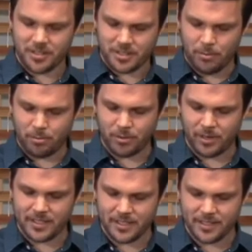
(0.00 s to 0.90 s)
that
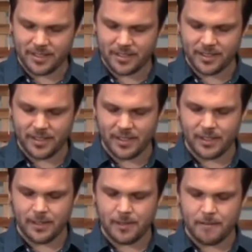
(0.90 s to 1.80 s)
presence
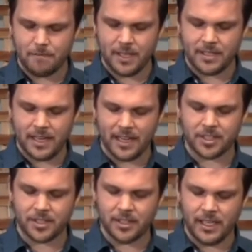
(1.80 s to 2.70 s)
is
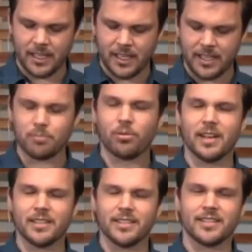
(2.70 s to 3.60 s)
actually, his
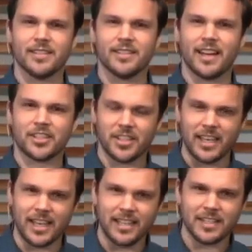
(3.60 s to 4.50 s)
presence is actually
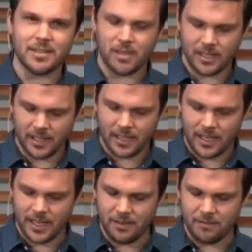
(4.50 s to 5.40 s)
intimately
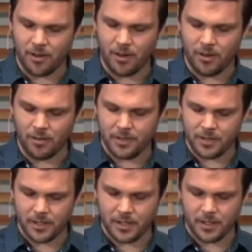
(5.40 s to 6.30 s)
involved.
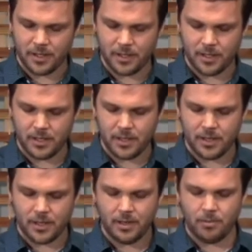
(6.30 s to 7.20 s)

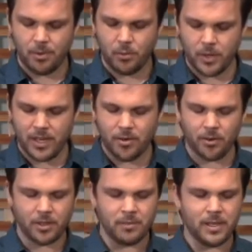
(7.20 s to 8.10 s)
But we
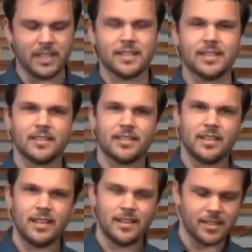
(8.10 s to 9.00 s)
only begin to
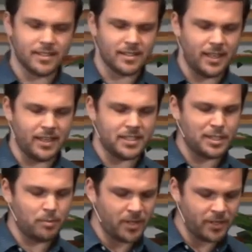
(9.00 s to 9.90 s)
see this and
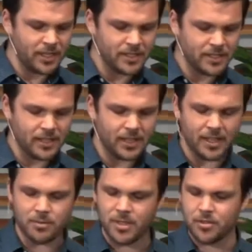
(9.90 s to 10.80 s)
experience it
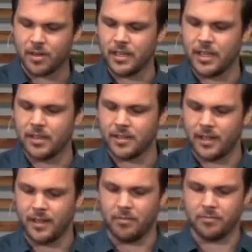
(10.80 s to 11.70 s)
as we draw near to him.